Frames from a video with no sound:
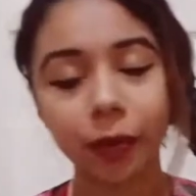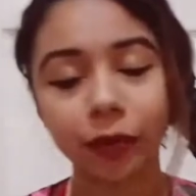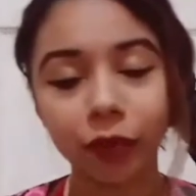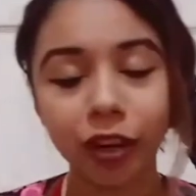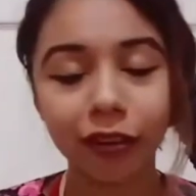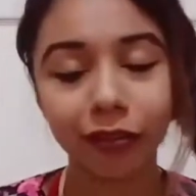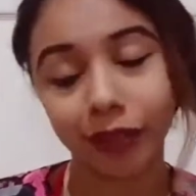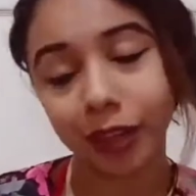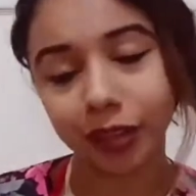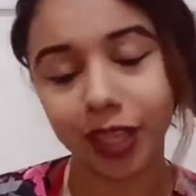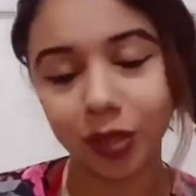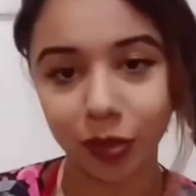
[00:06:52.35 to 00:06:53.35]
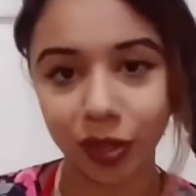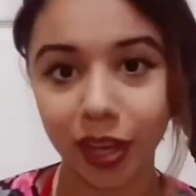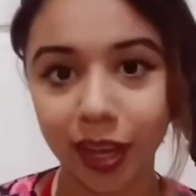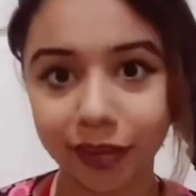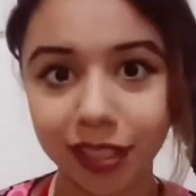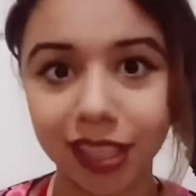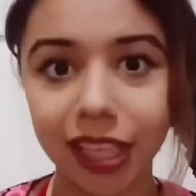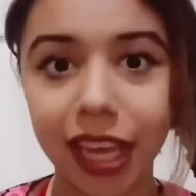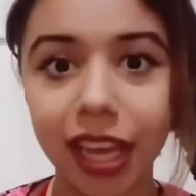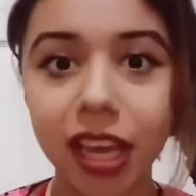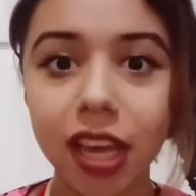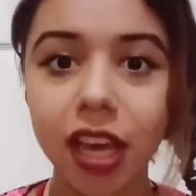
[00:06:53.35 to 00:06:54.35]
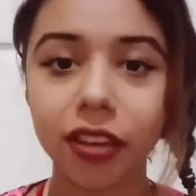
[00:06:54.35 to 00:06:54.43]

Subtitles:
But for what I've found, that's what you have to say.